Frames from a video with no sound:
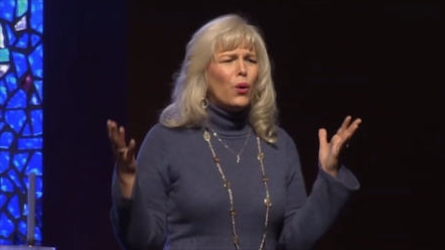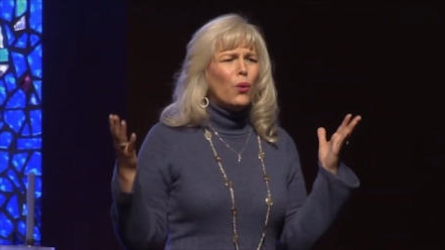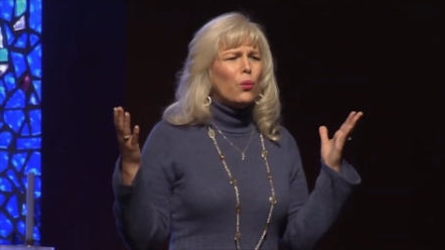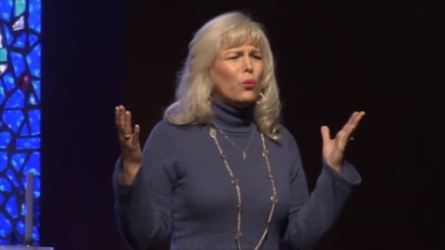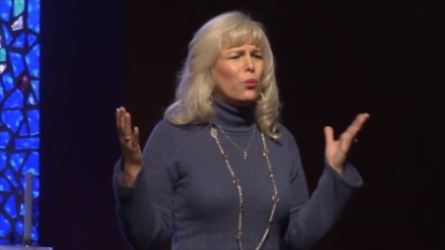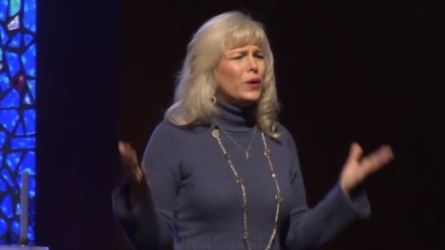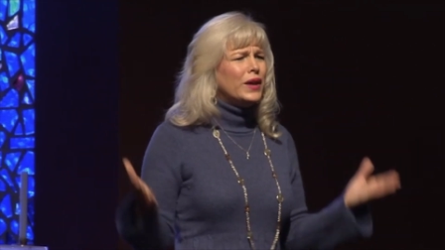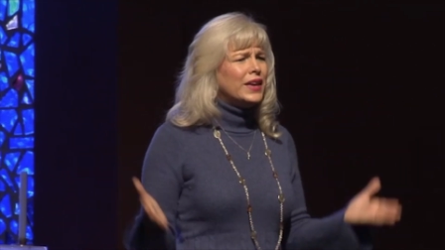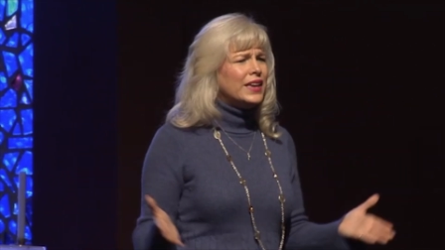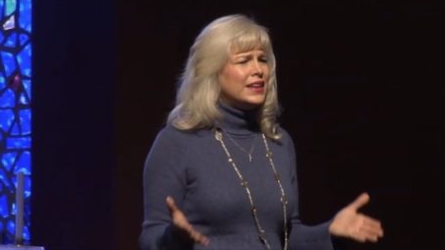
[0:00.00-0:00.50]

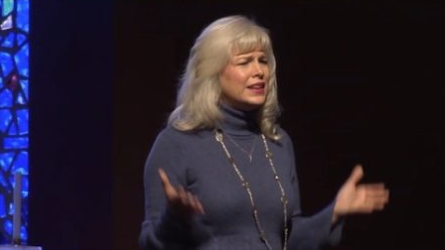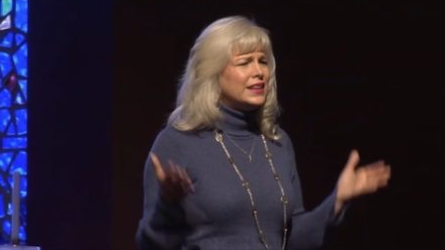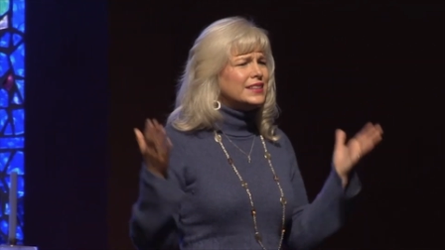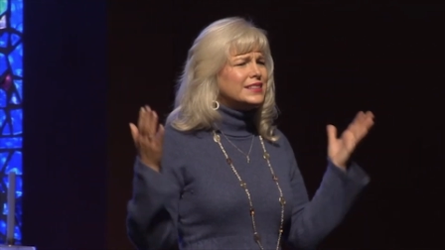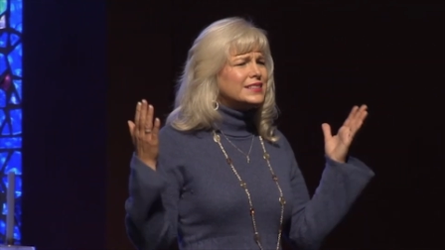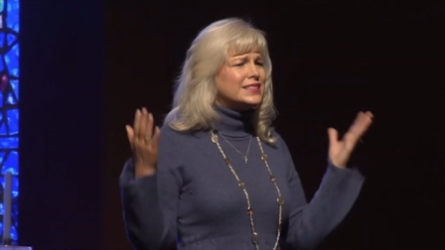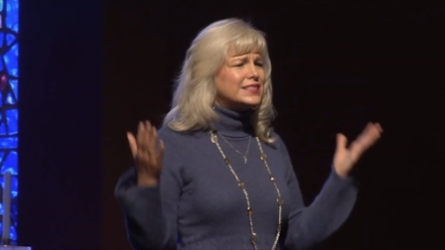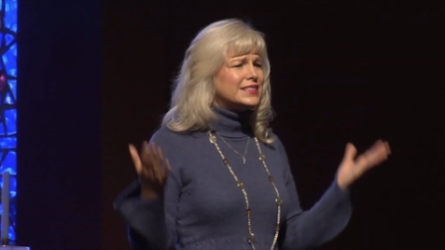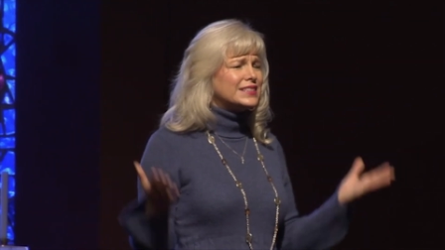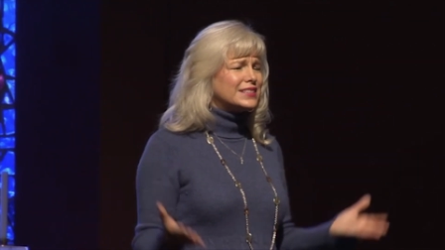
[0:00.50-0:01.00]
when
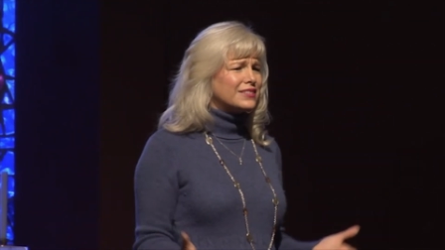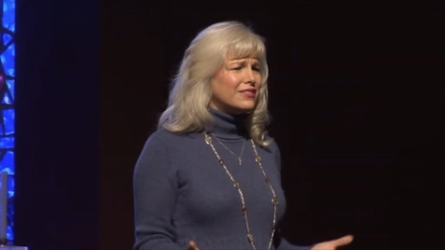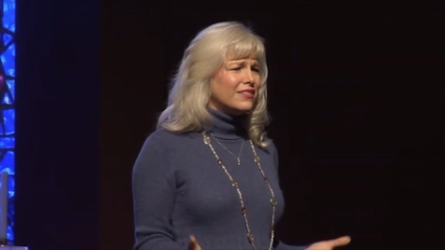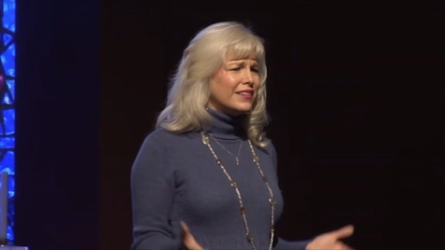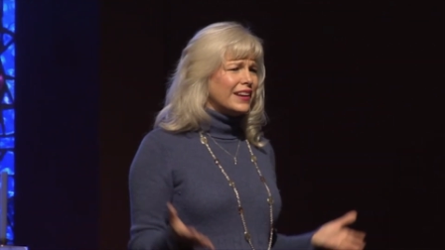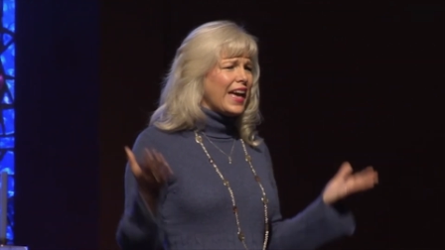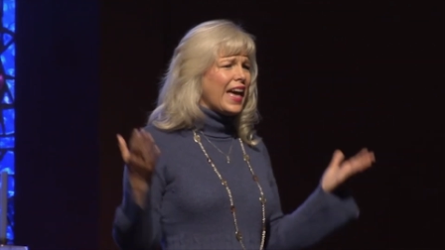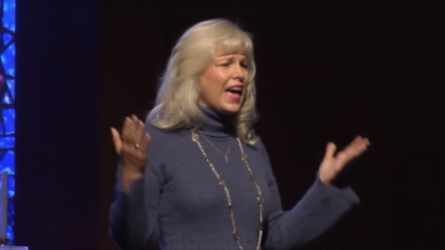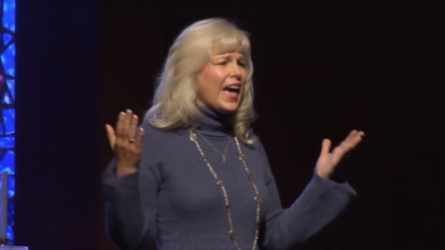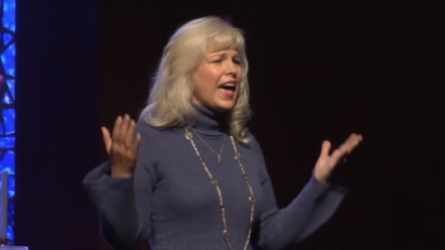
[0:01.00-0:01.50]
is this going
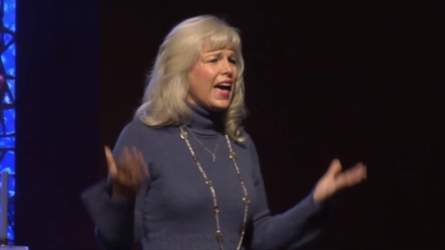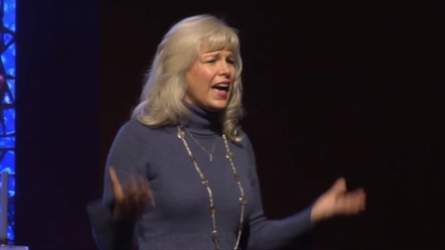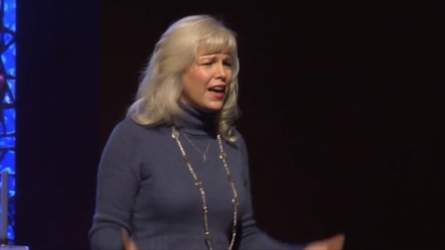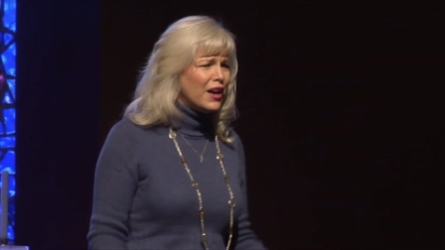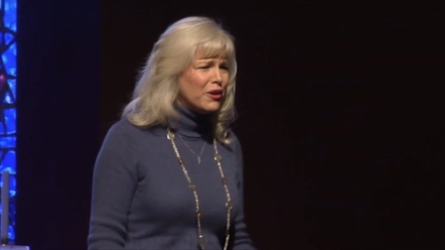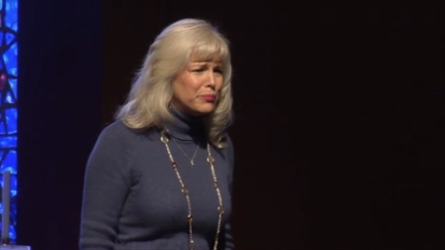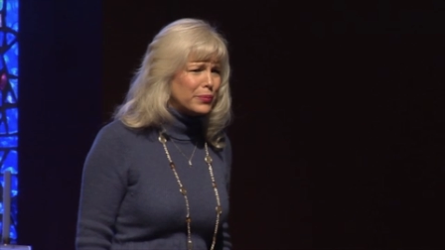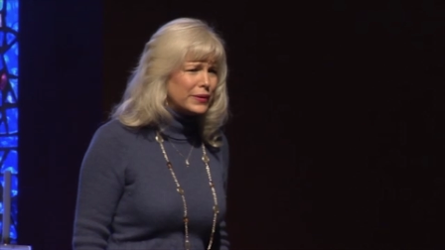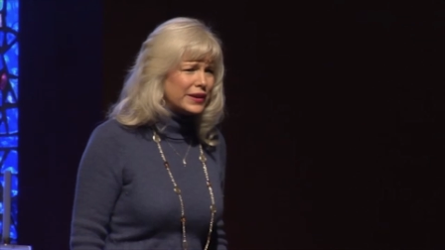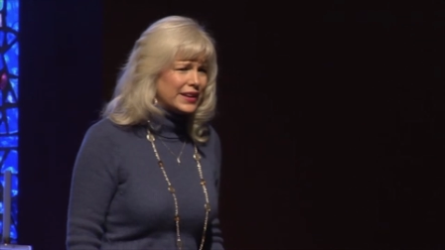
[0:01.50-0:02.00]
to
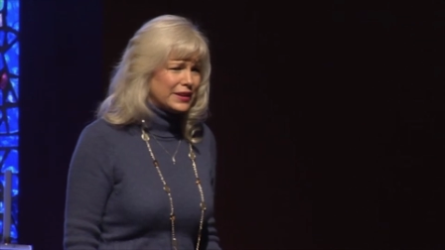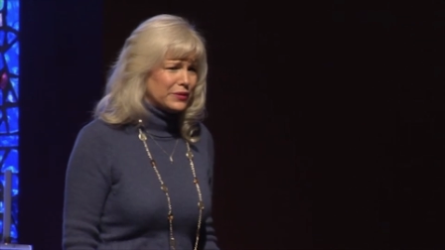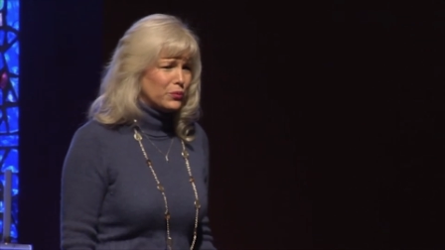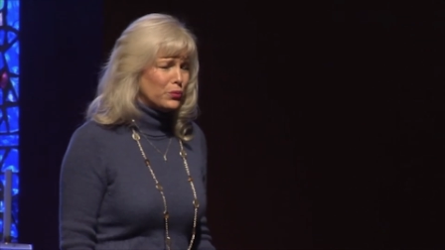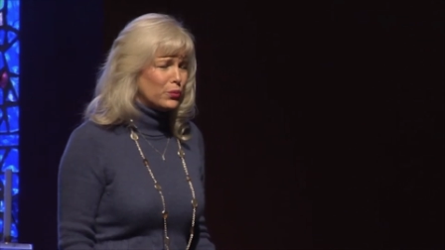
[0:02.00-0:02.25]
happen?